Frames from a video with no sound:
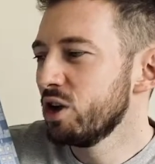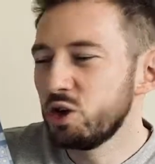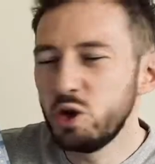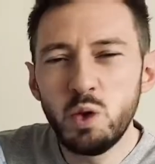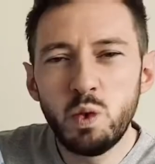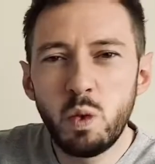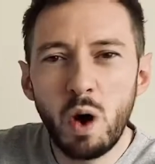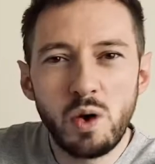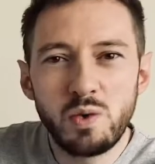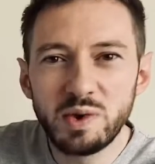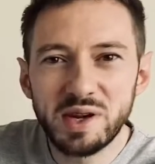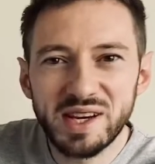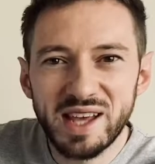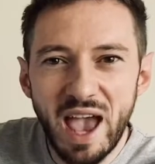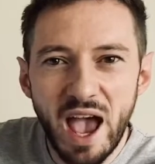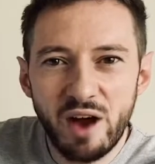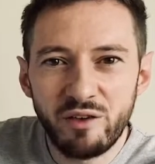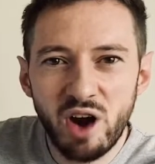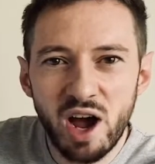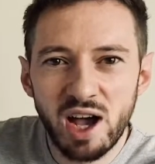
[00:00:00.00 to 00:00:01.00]
you won't
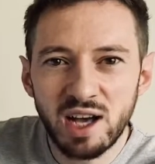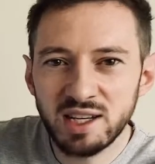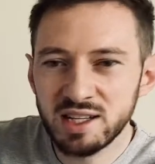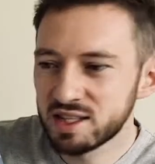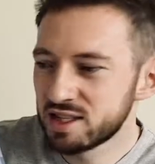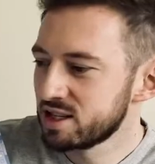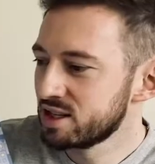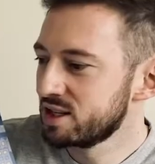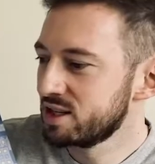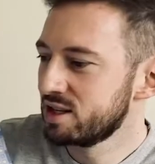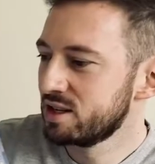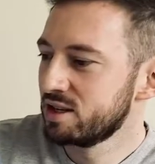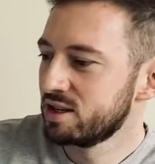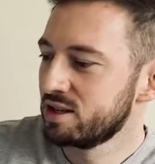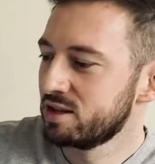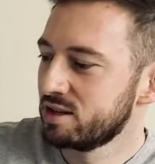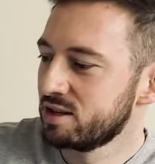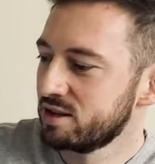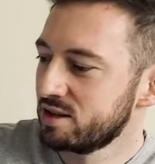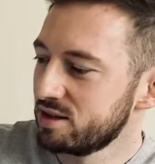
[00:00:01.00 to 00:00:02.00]
scare us.
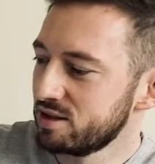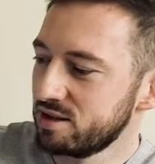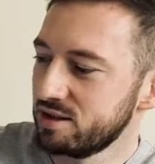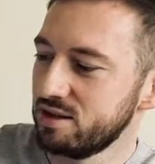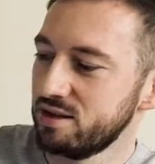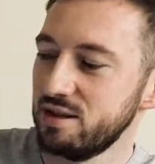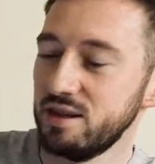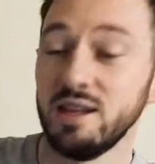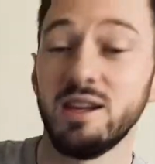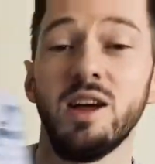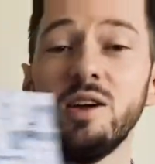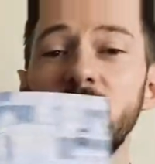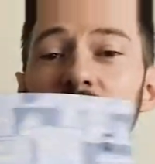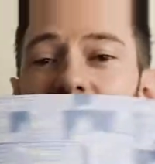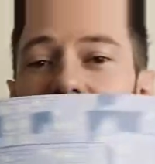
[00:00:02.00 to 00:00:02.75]
And they don't